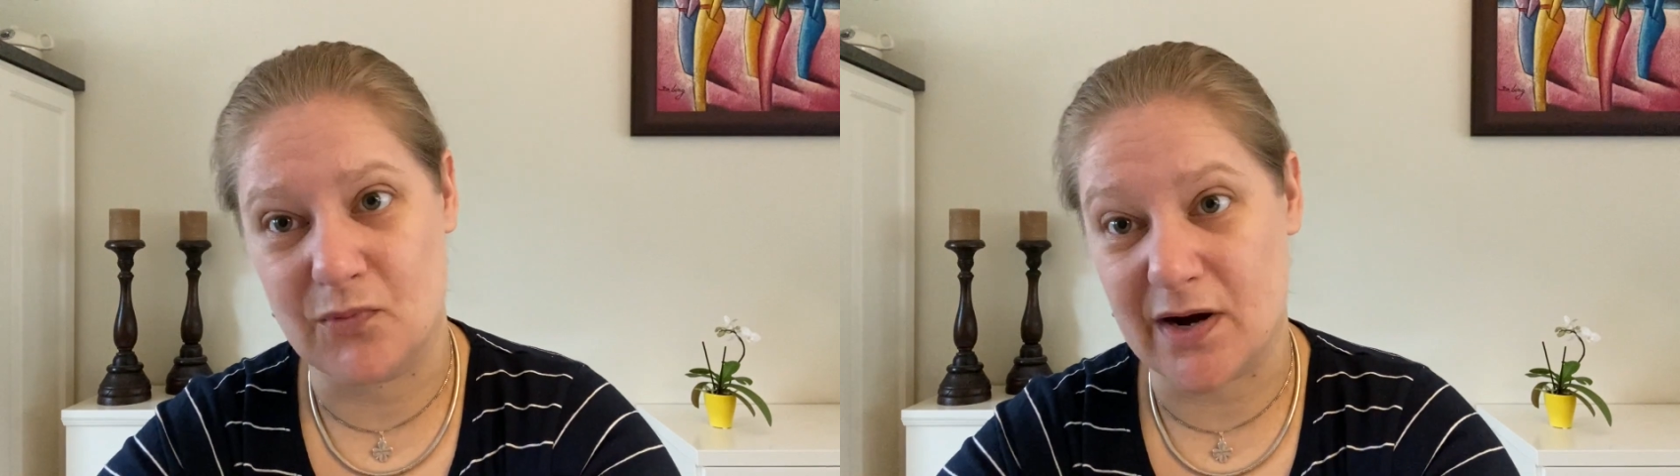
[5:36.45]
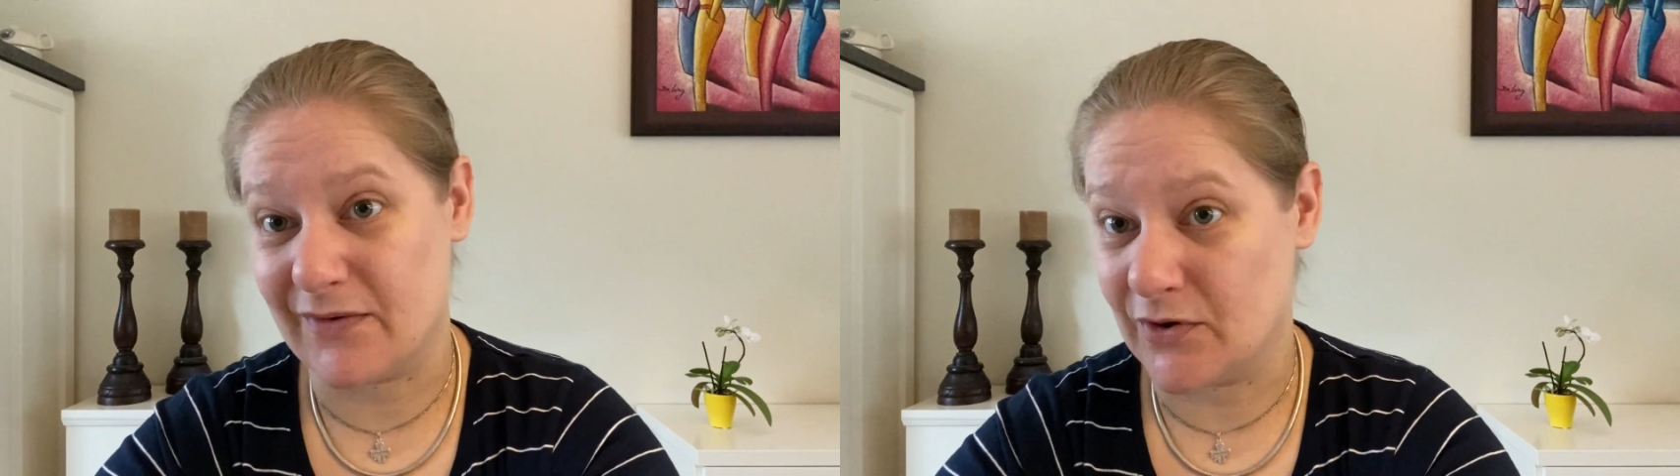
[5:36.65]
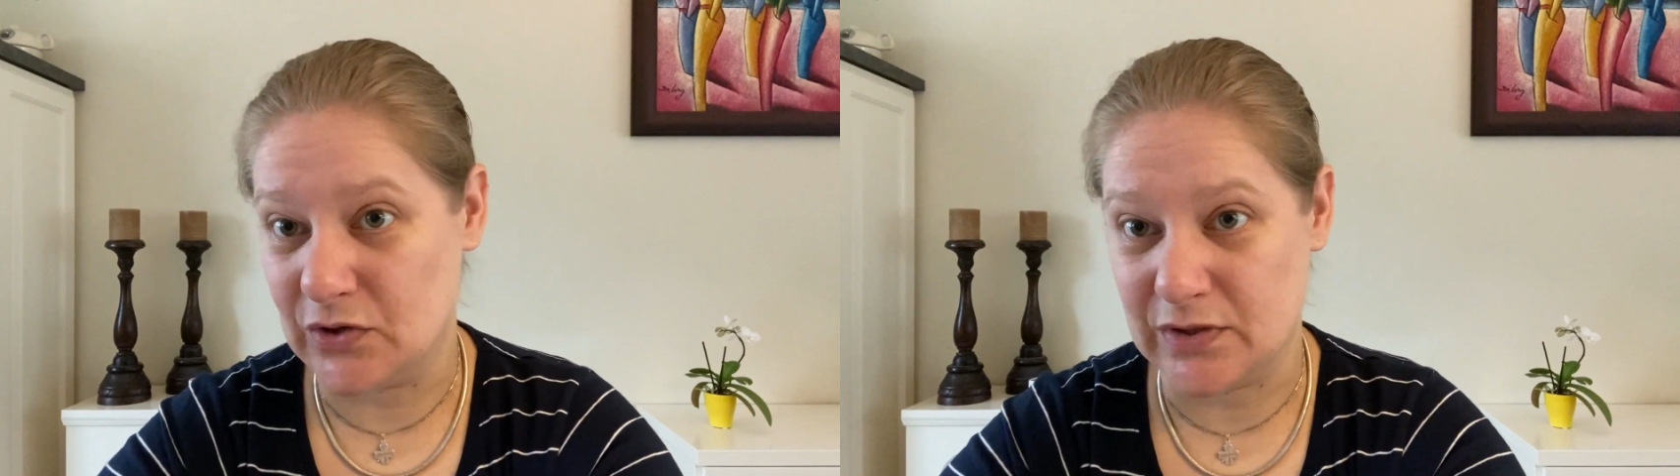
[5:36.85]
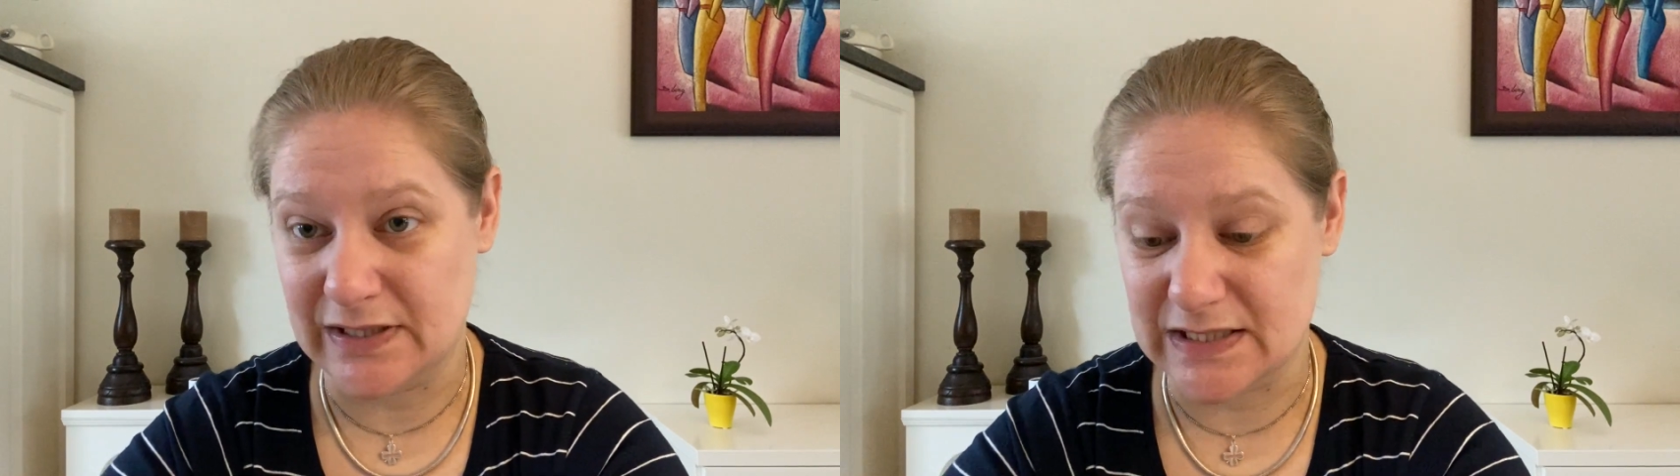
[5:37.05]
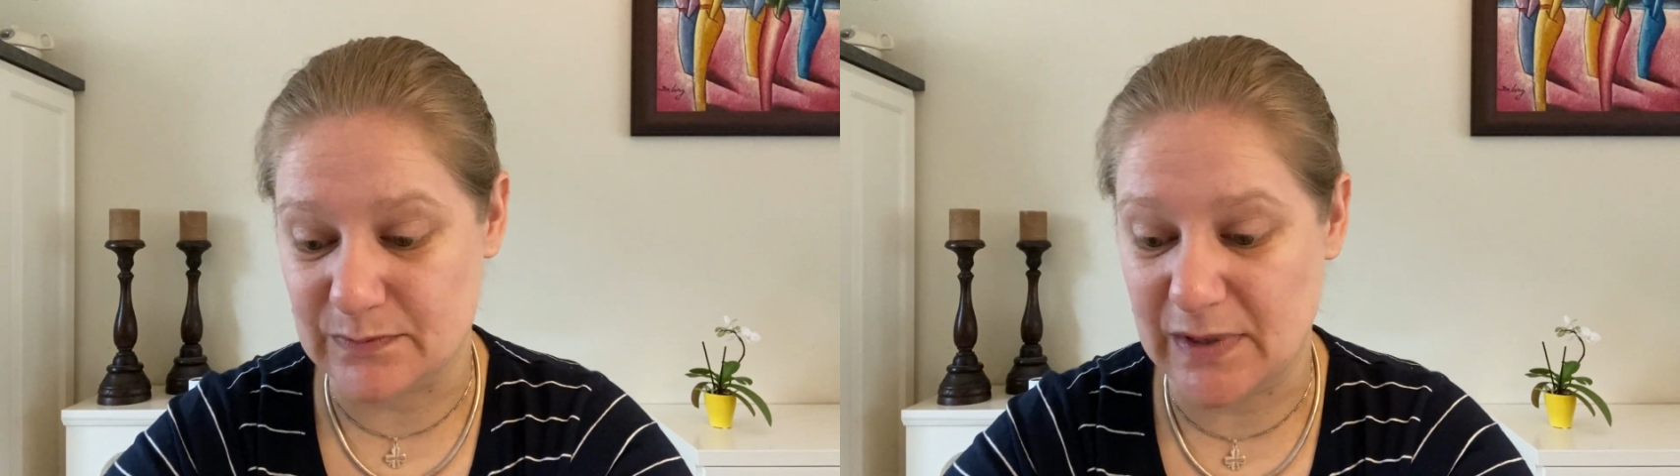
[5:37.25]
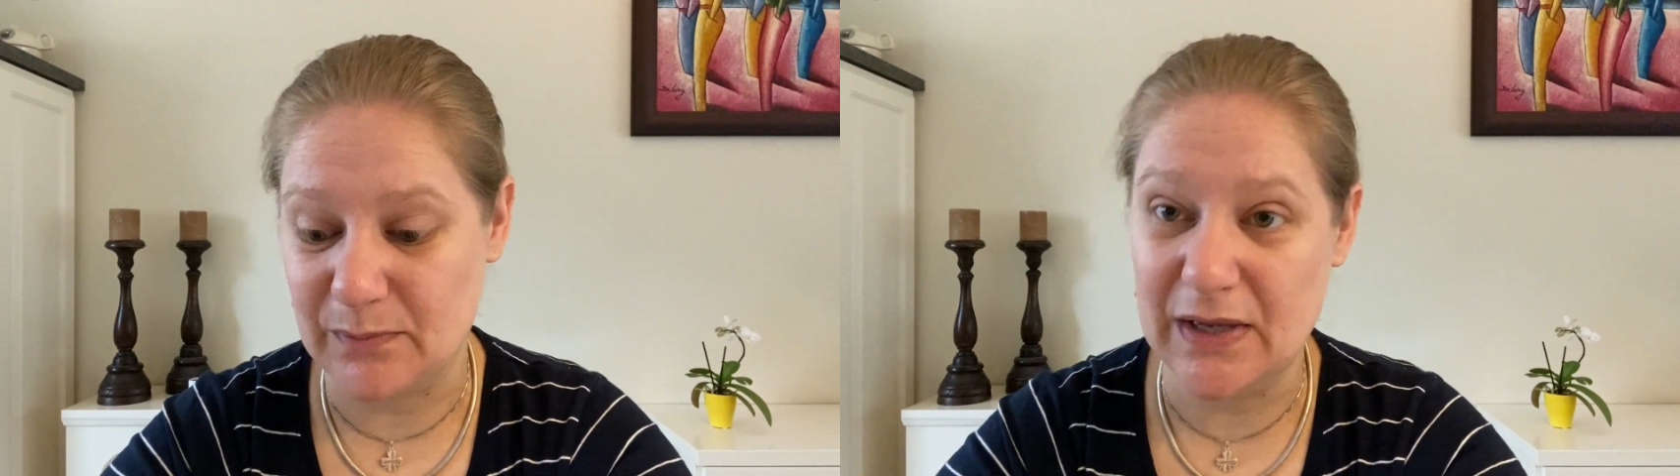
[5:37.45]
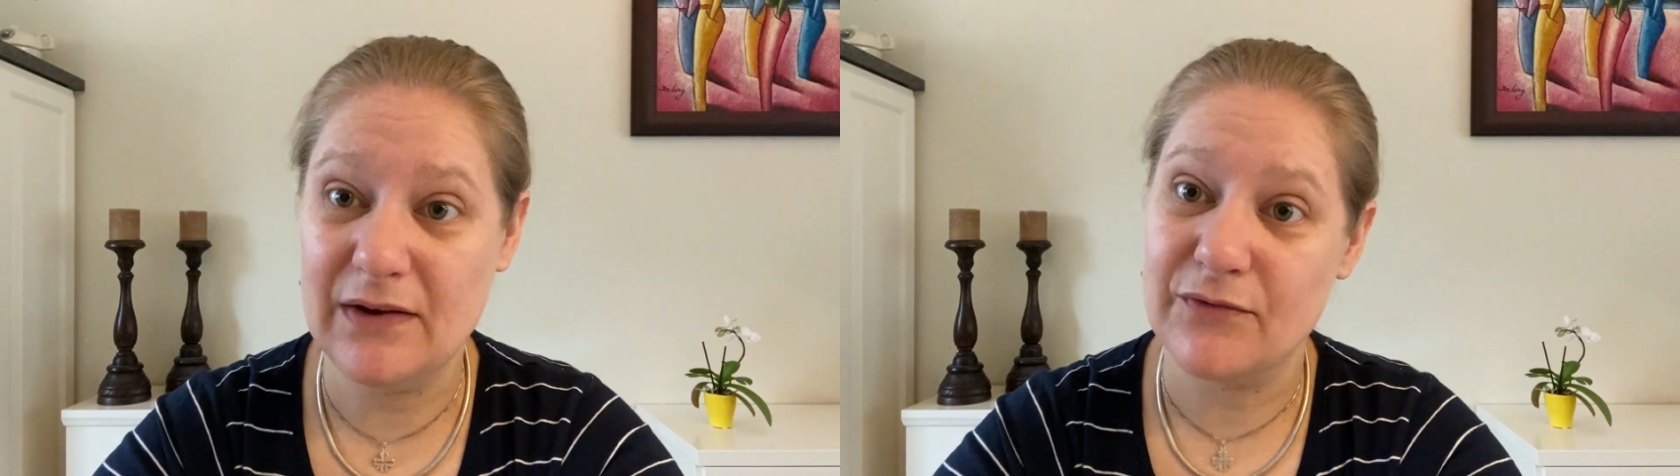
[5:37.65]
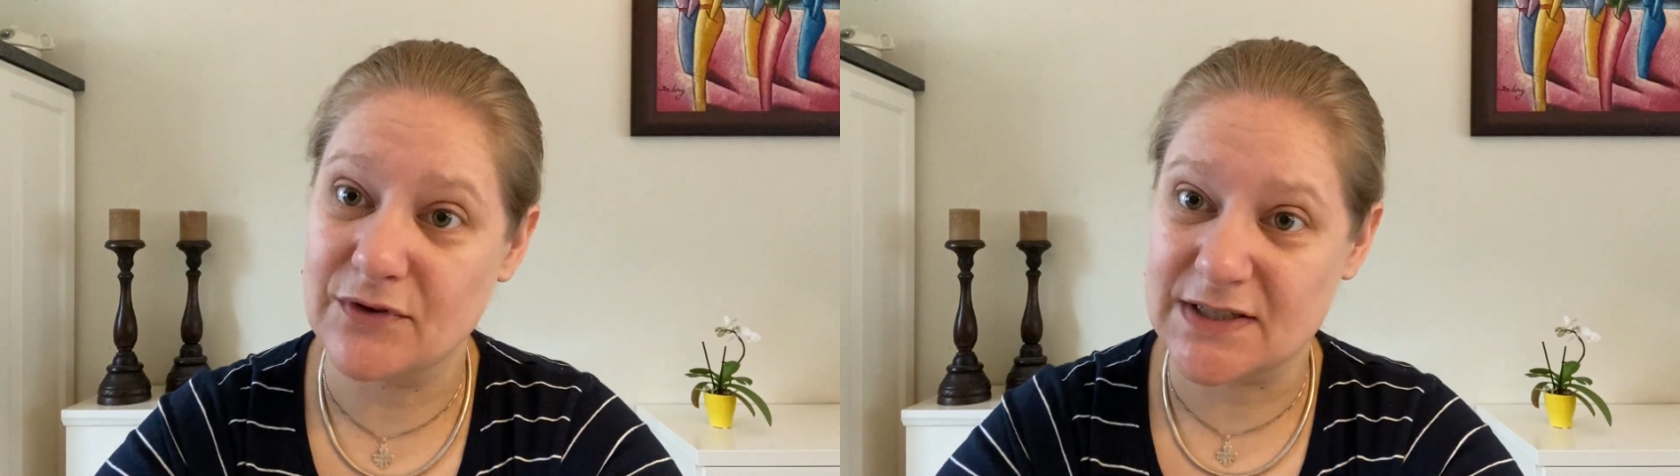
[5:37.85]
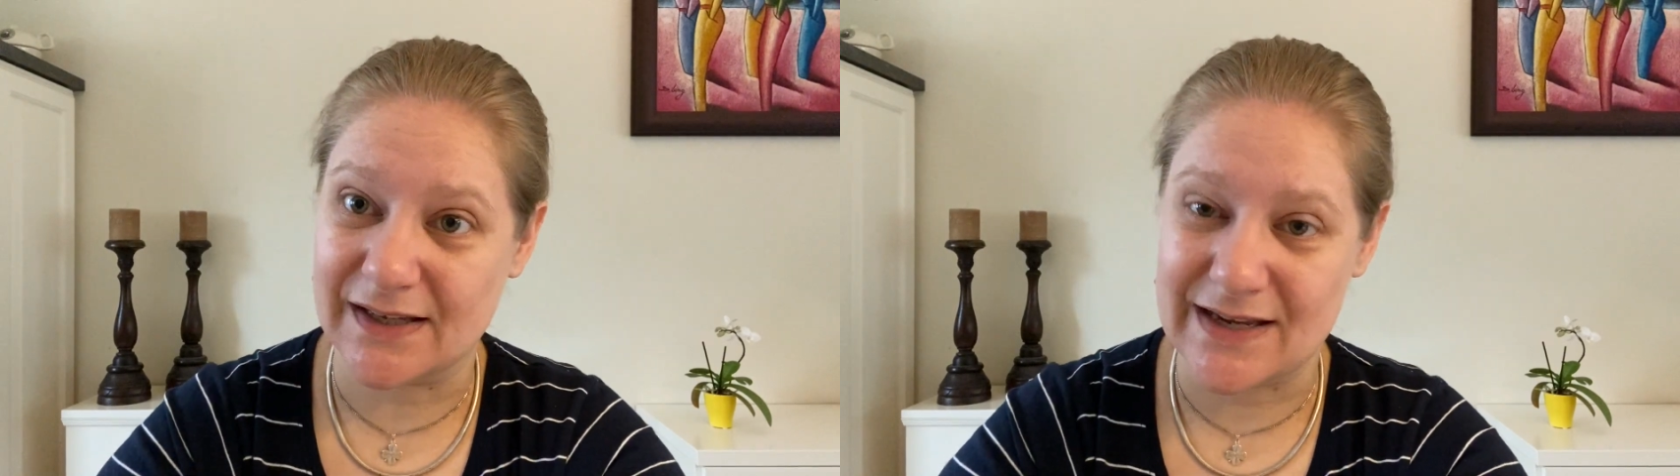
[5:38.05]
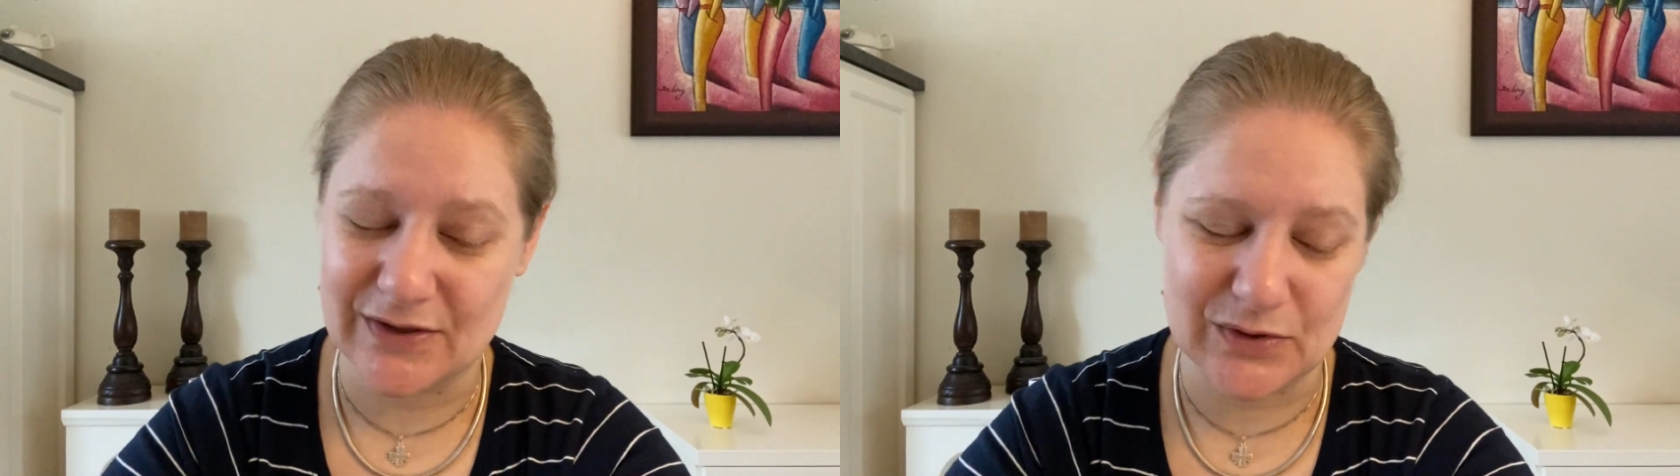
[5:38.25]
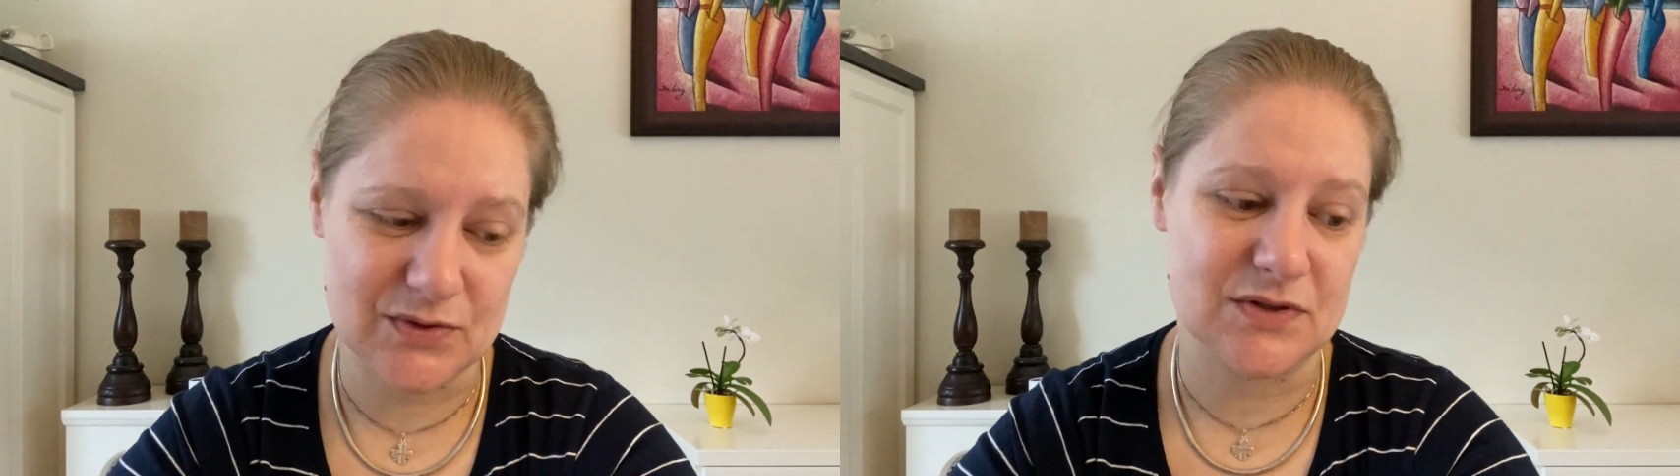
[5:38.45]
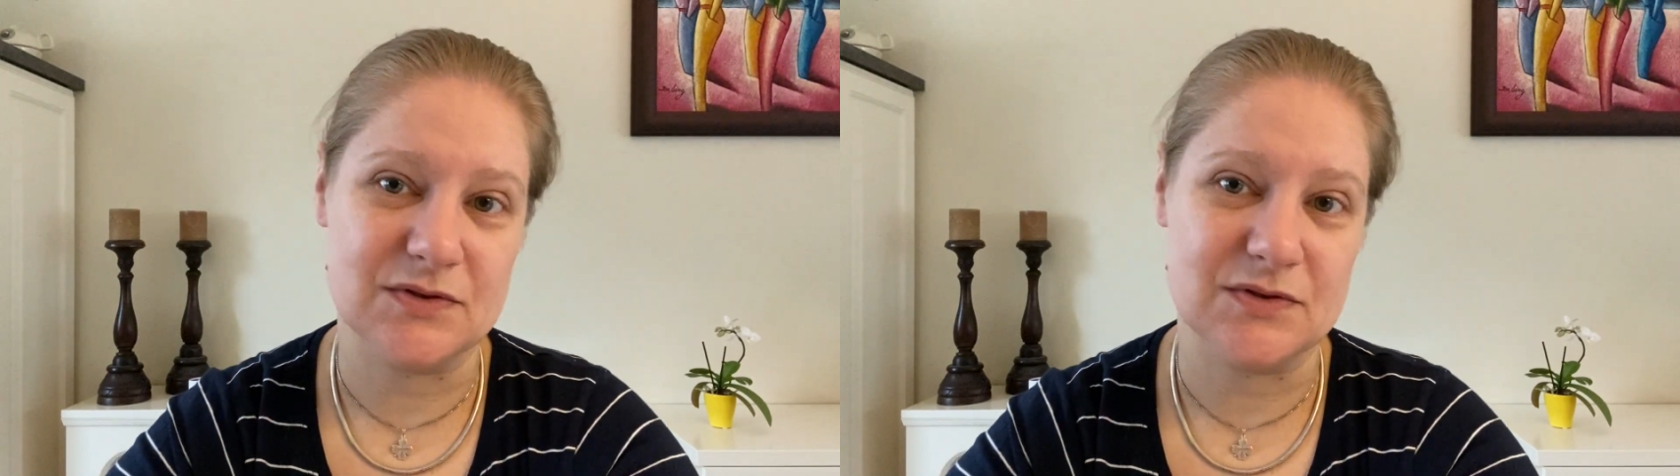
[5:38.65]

whatever your needs may be for taking notes.